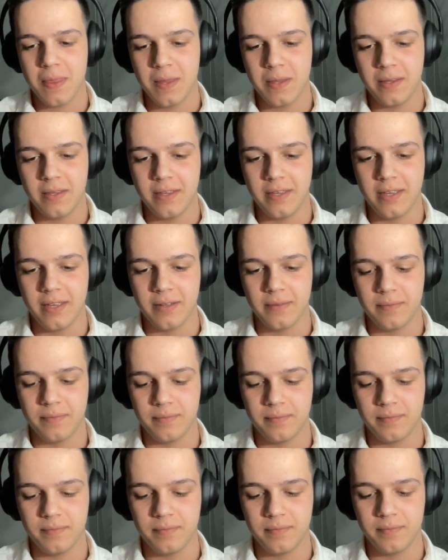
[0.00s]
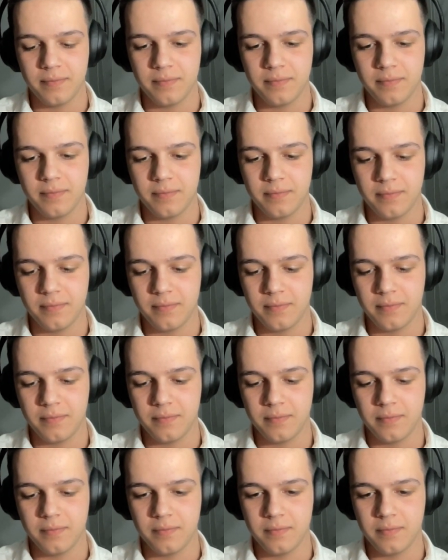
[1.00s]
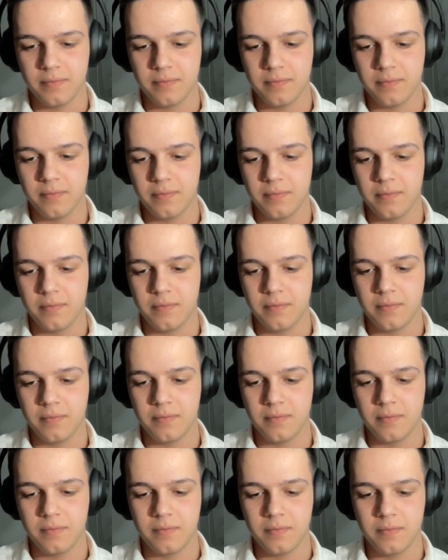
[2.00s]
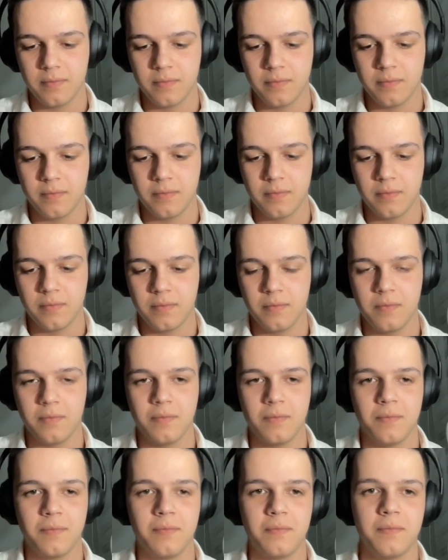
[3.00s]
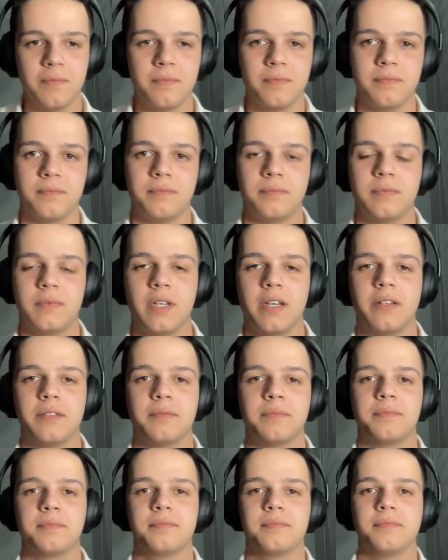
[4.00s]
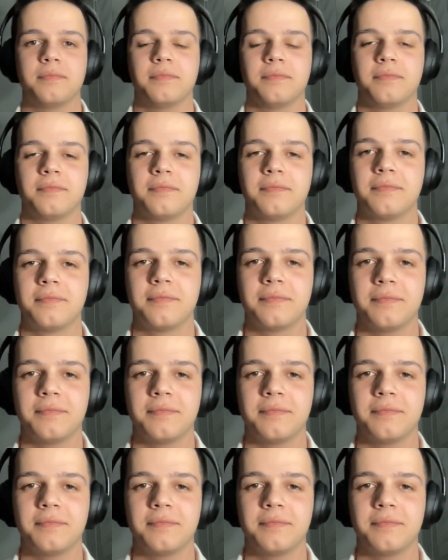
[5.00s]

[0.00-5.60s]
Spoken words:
[no speech]